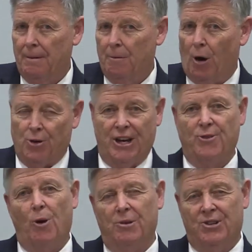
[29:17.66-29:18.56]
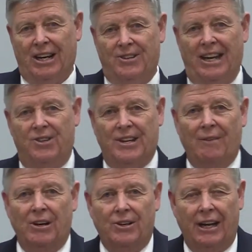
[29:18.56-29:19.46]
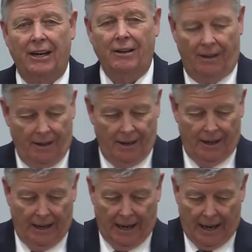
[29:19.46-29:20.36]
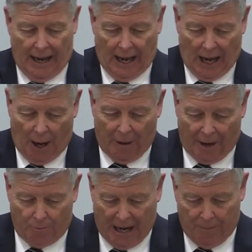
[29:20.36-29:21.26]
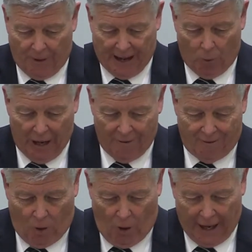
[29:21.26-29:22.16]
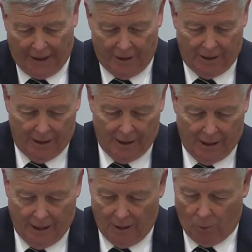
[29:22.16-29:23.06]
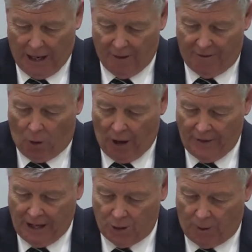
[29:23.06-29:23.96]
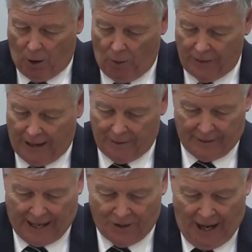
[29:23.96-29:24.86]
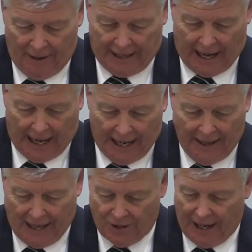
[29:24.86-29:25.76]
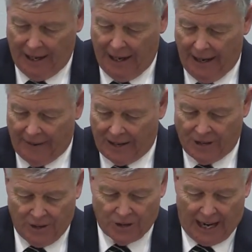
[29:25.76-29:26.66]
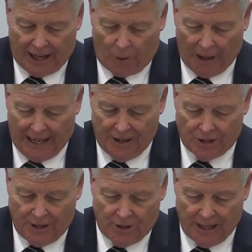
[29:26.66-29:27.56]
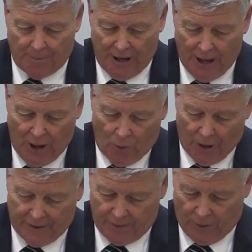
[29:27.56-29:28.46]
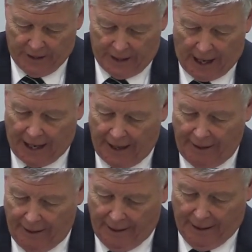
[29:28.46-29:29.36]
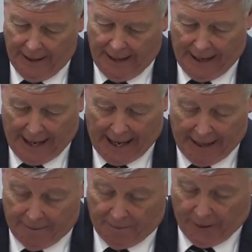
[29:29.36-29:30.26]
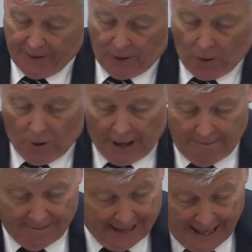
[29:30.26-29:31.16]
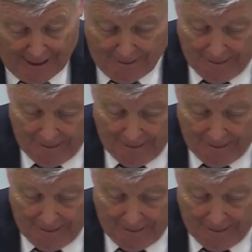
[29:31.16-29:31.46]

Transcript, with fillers: Paul says, Romans 16, 17, about people that we avoid. We avoid these, oh, that, that's not kind. That's not, that doesn't sound like a relationship with, with God and with the Lord. Yeah,